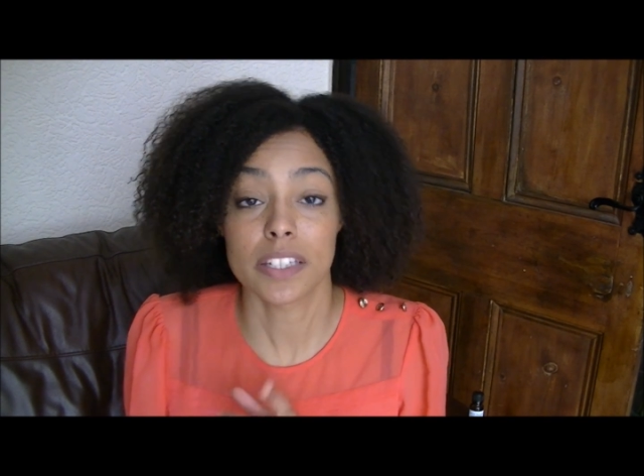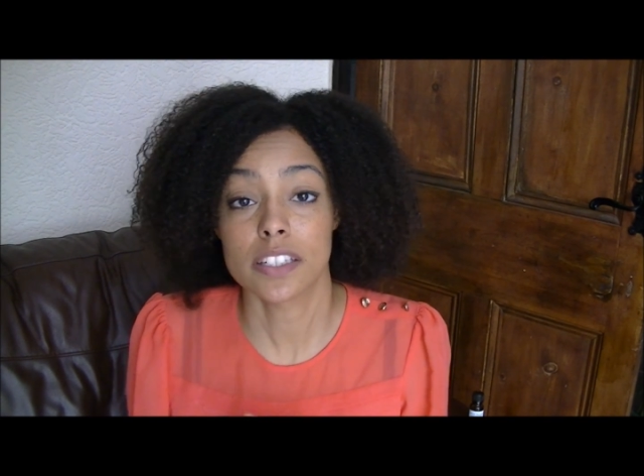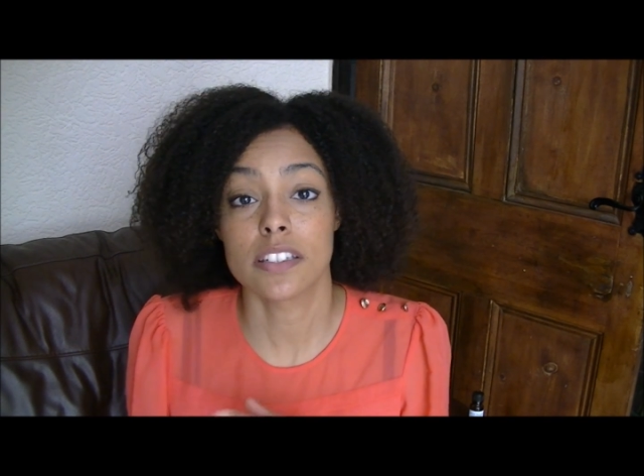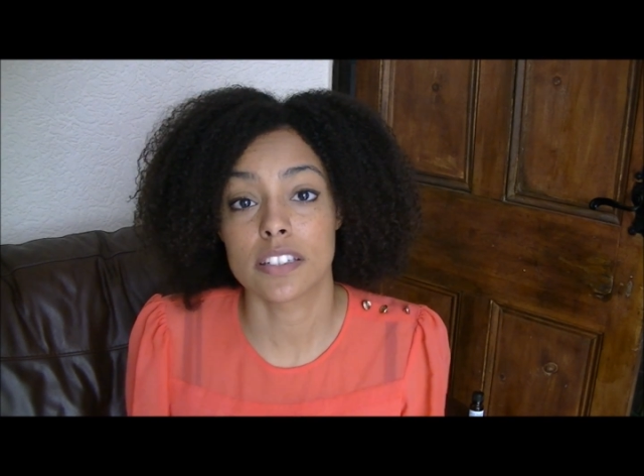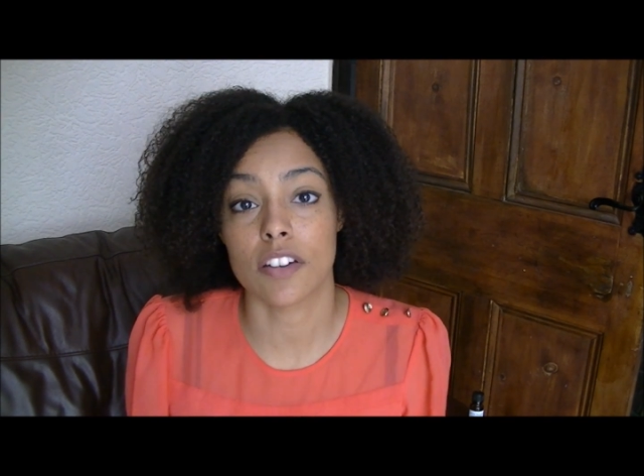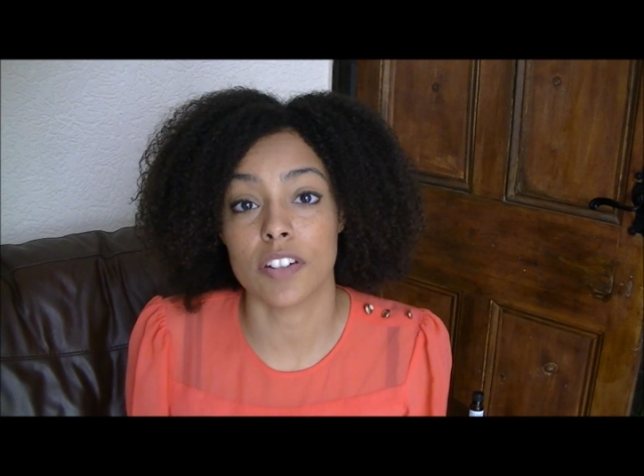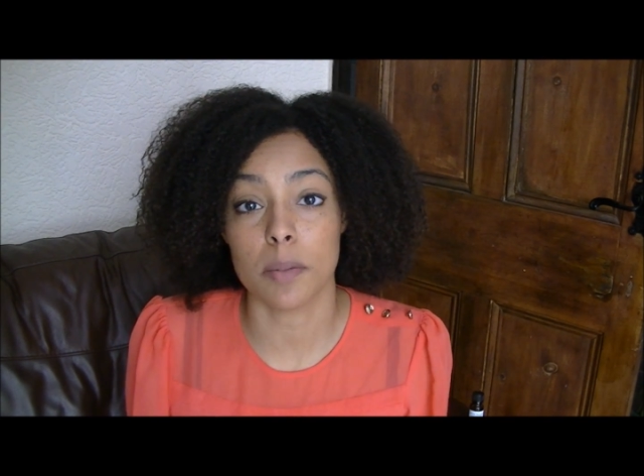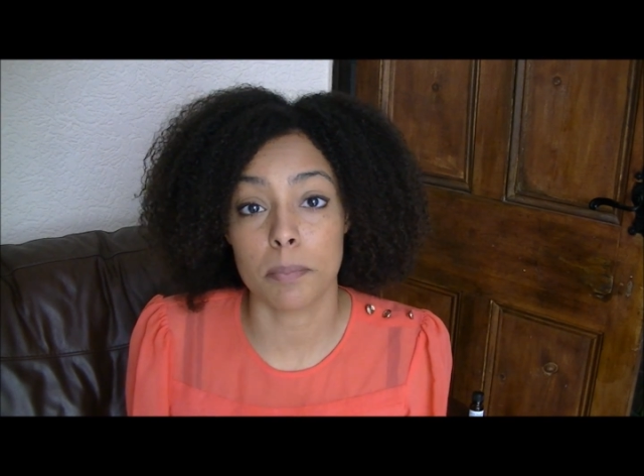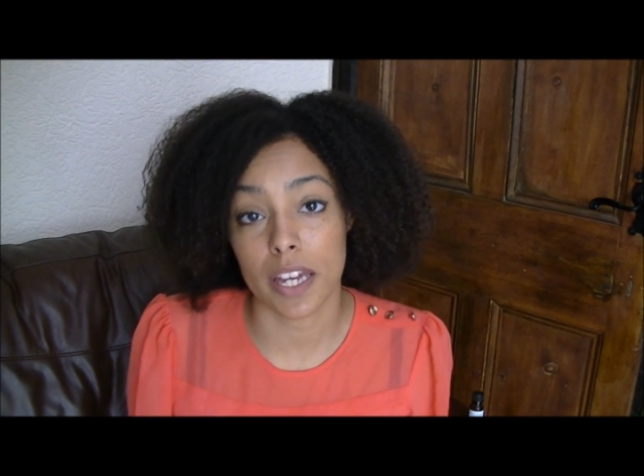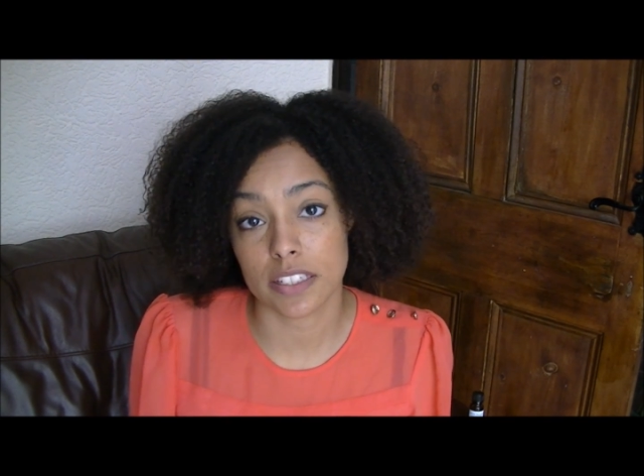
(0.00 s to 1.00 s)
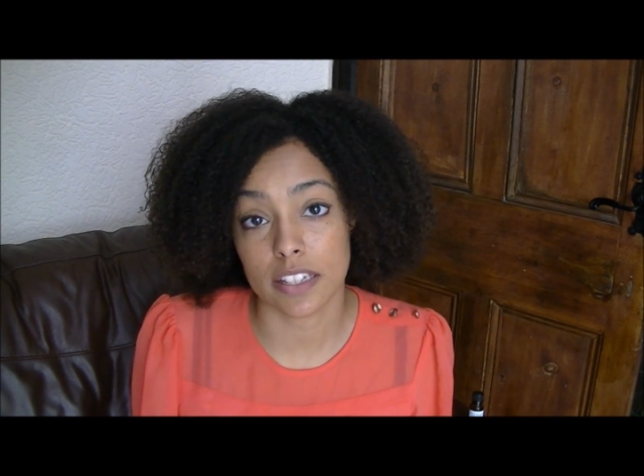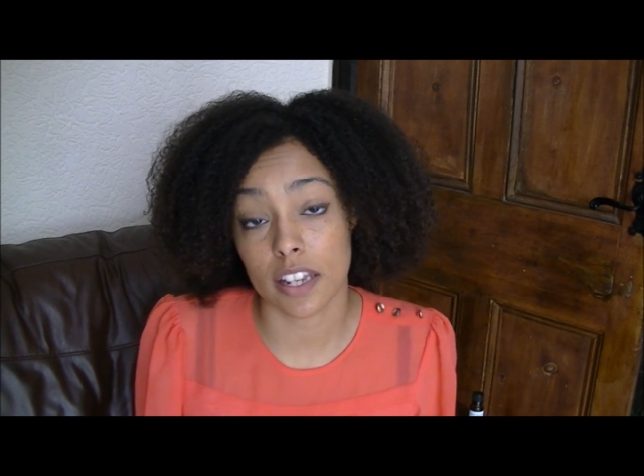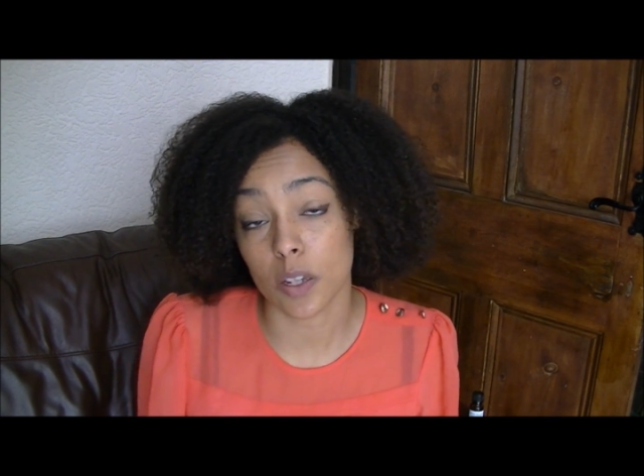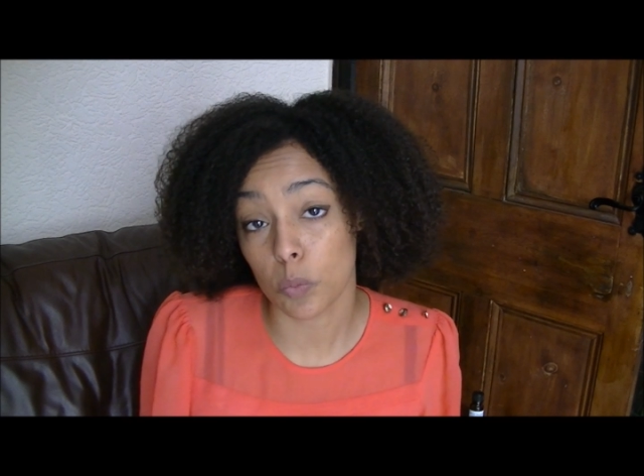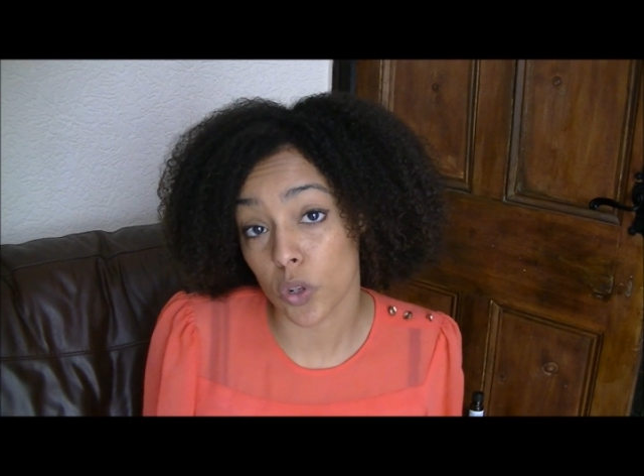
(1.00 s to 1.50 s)
but this is definitely better
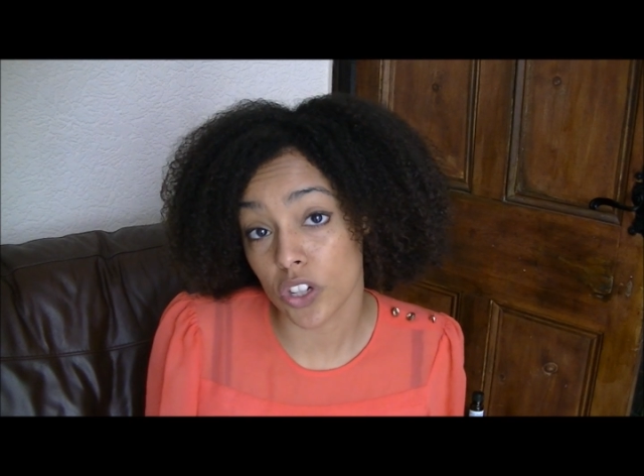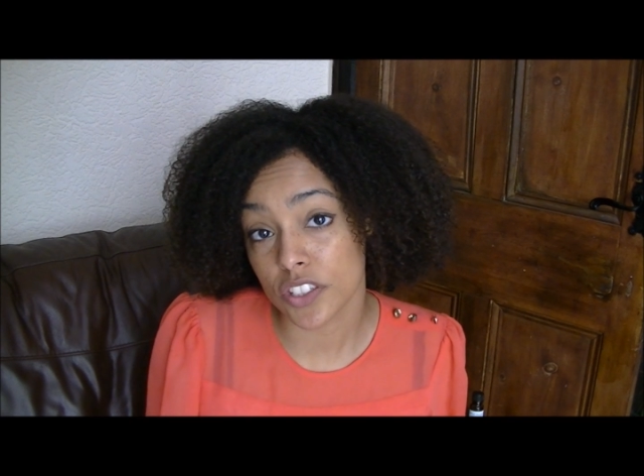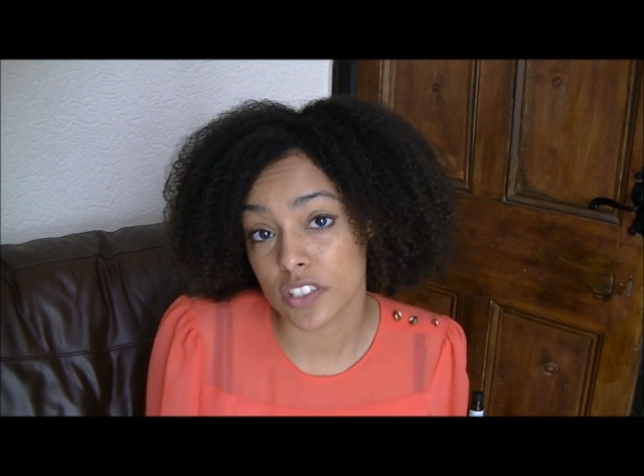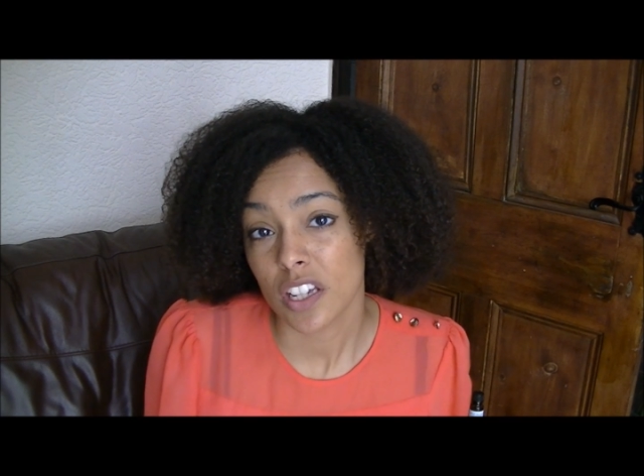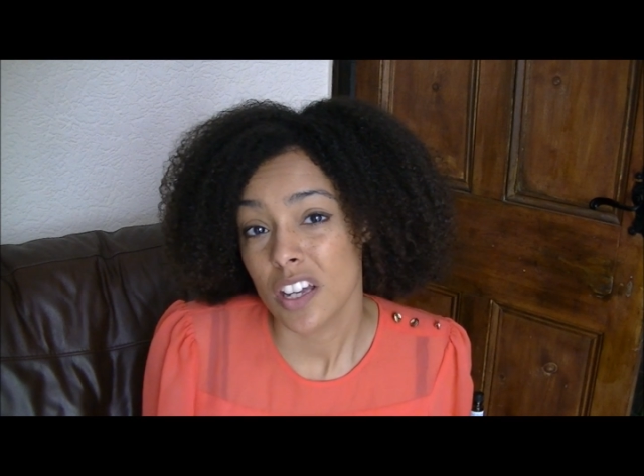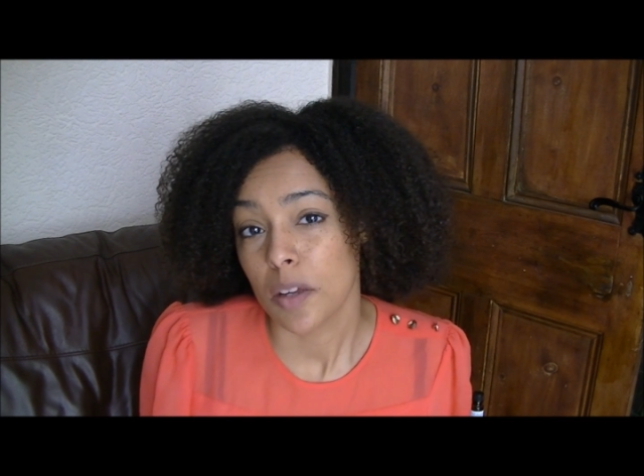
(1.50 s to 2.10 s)
than it was,